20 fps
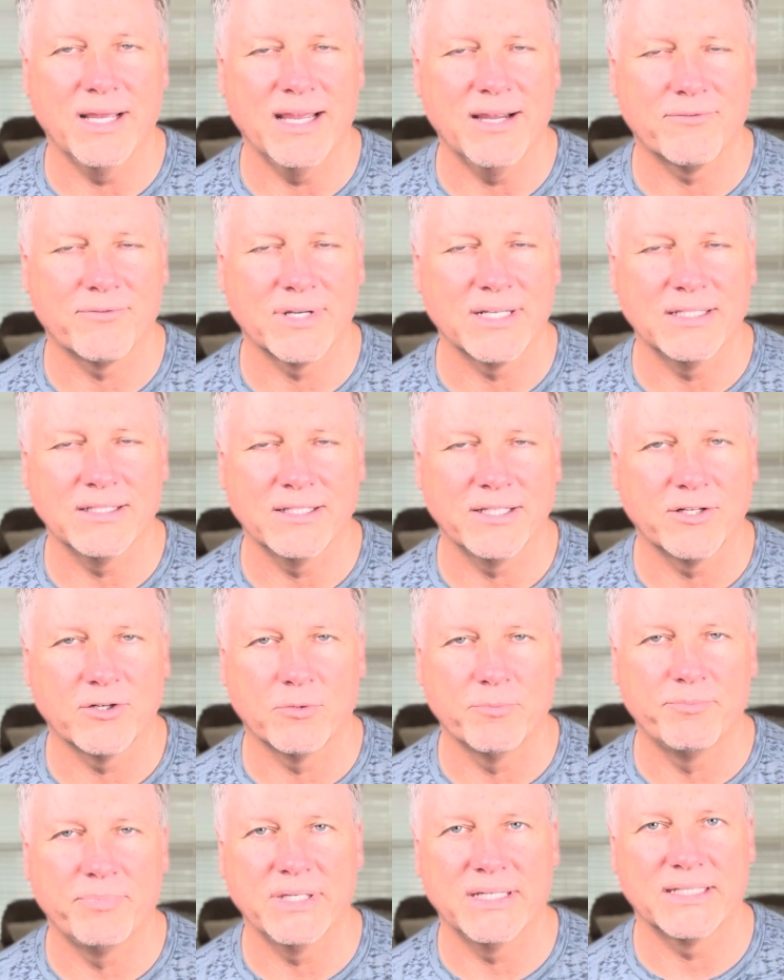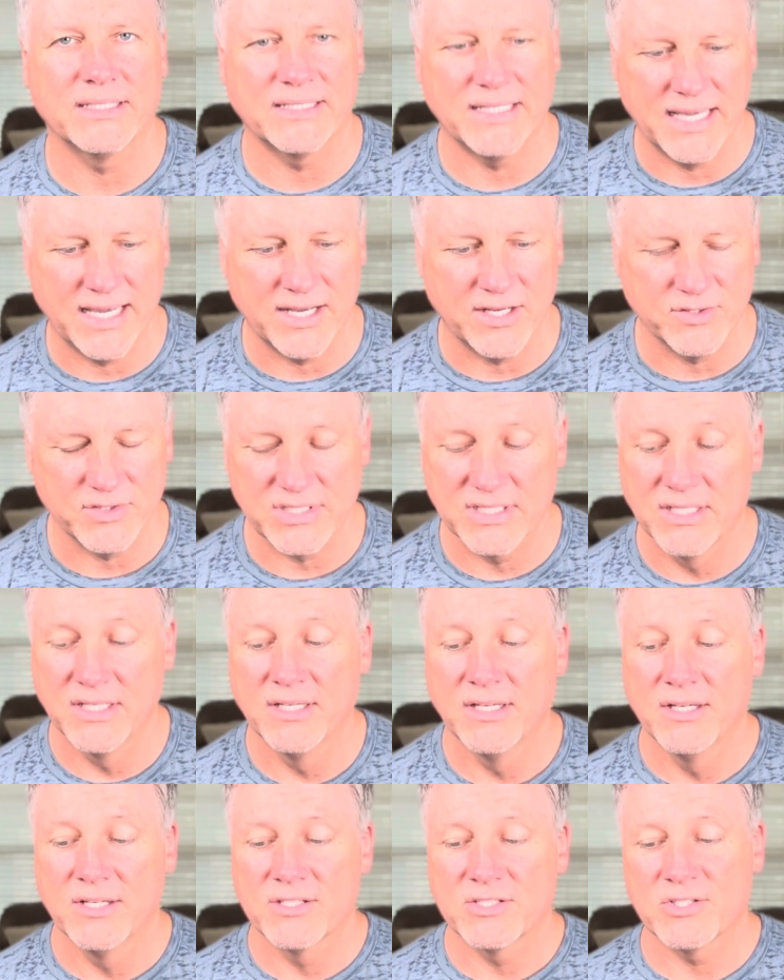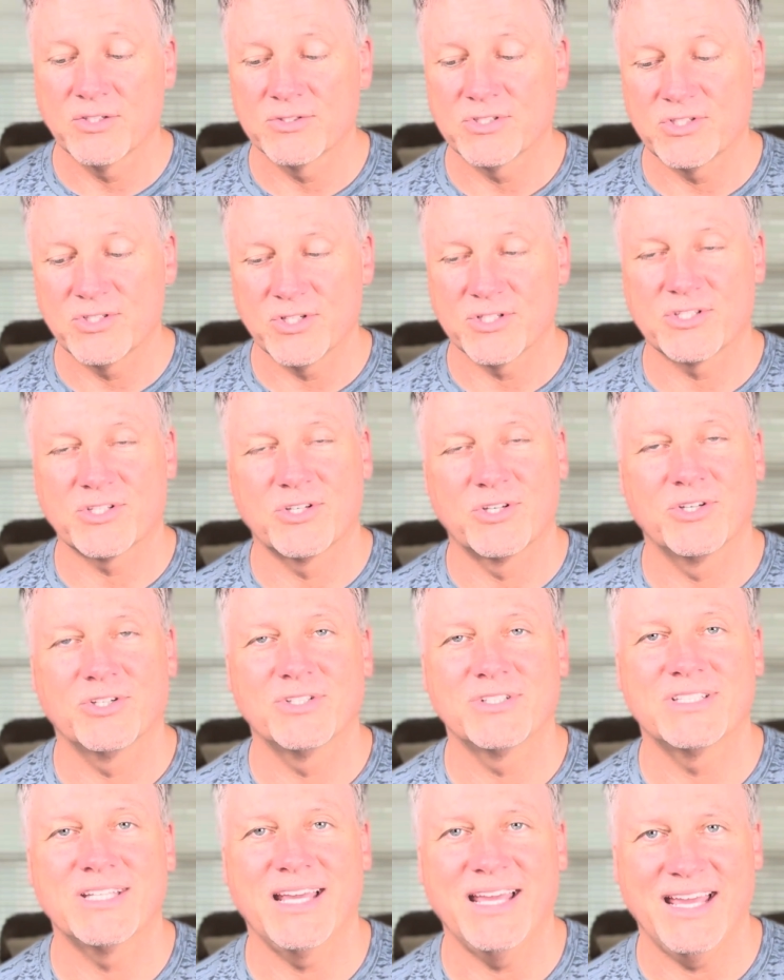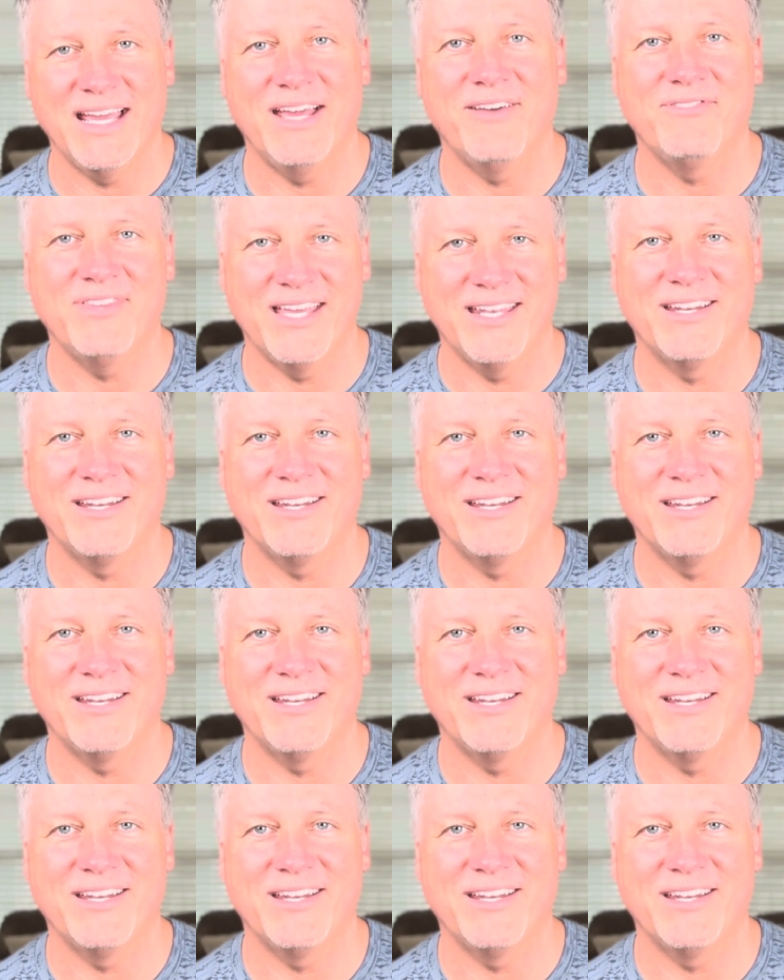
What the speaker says: every little bit counts. So it's just good to have that